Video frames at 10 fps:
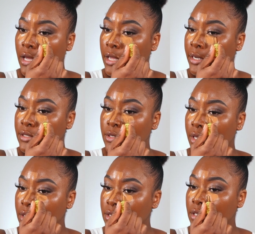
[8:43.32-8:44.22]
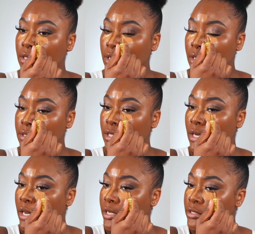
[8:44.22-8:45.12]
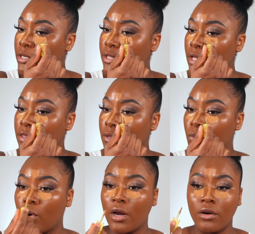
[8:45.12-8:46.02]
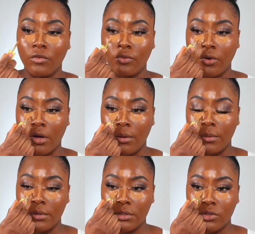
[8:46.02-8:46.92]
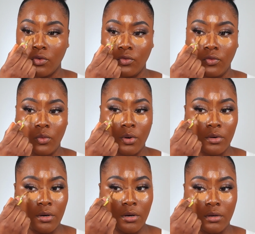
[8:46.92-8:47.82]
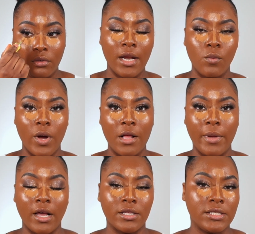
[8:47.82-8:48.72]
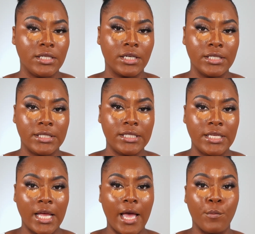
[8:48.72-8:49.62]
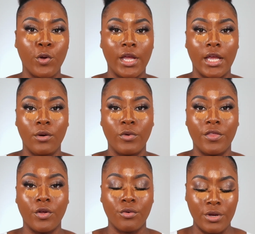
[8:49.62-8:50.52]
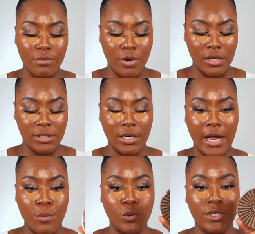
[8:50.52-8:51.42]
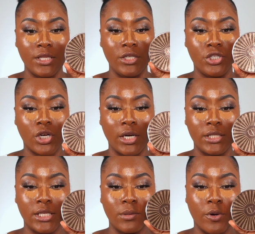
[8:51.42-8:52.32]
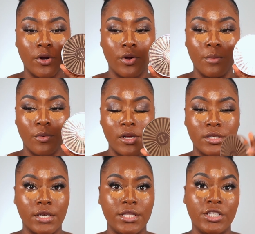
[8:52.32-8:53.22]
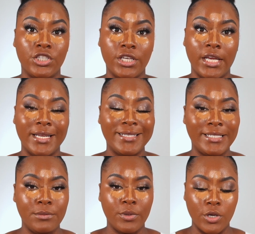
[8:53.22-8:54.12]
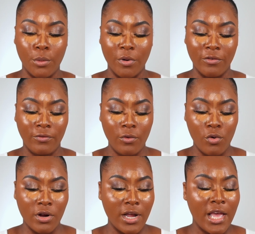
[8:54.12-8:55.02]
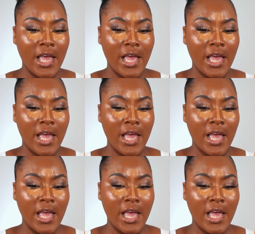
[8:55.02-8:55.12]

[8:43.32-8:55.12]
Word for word: And as you can see, it is lighter than the one from Sephora. And while my concealer is sitting, I'm going in with cream bronzer. I'm using the Charlotte Tilbury cream bronzer in the shade Deep number four.